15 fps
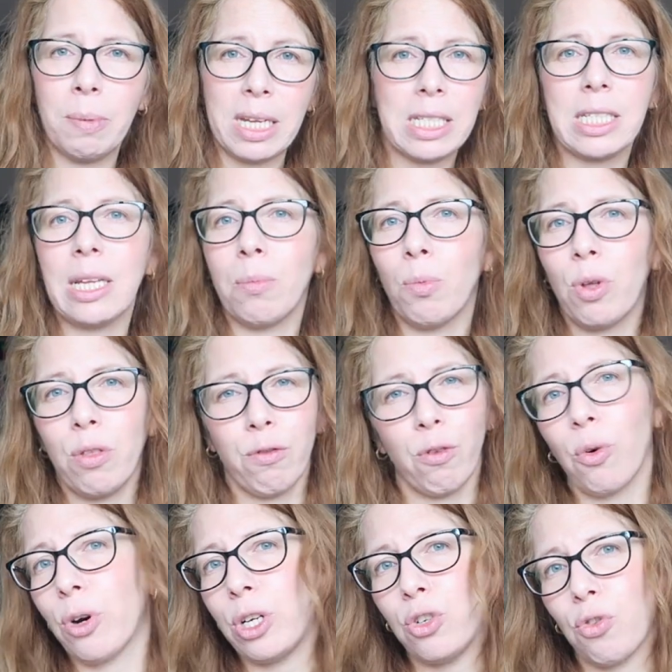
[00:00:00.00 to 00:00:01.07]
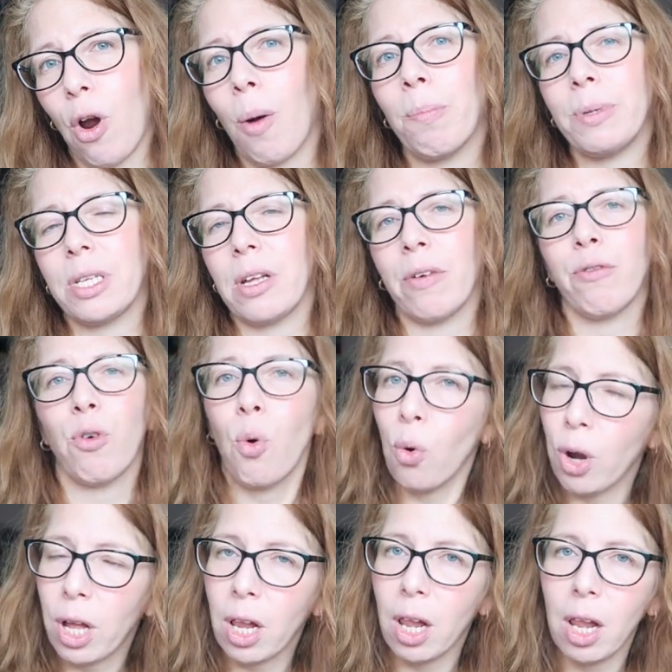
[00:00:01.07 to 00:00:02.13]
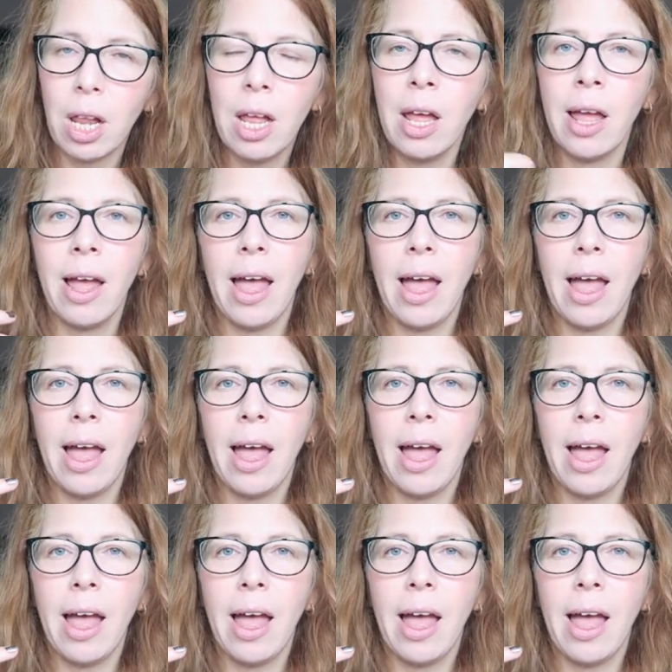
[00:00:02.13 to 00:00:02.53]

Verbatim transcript: mix them with four drops of oil